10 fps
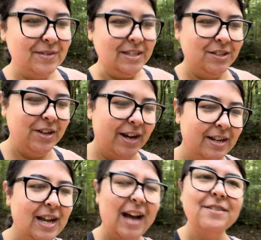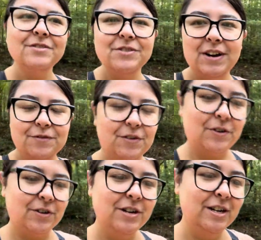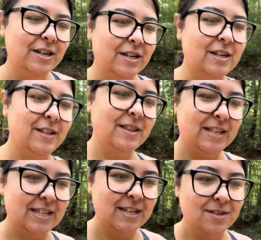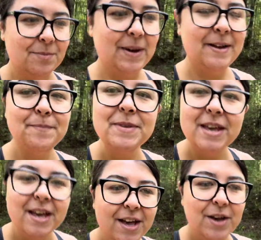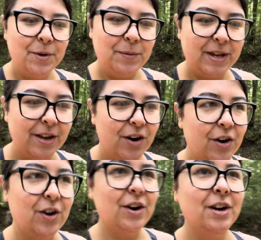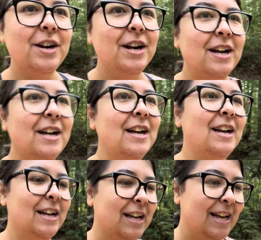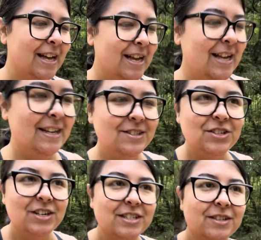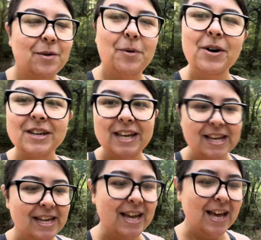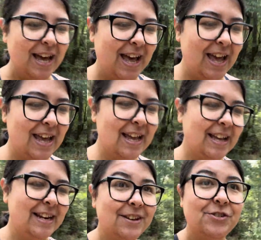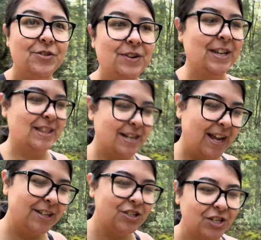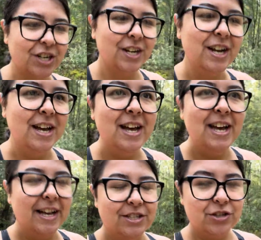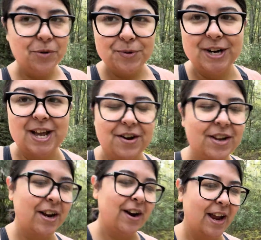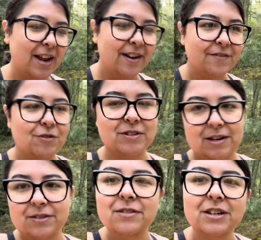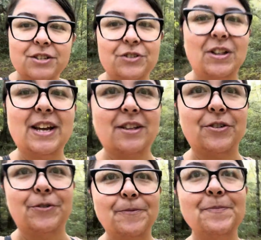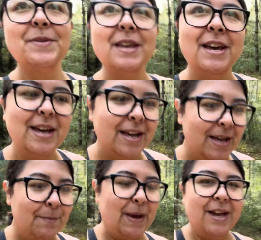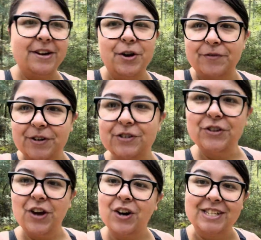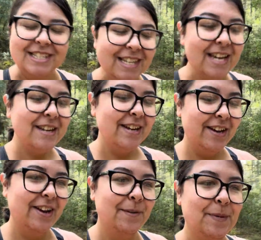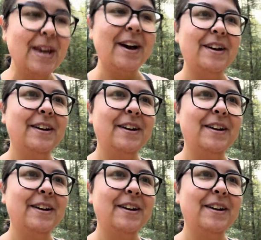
so yeah, I don't know how far this is, but we are just walking and enjoying the nature. It's so pretty out here. And of course I'll do like a little pan over so y'all can see it. But yeah,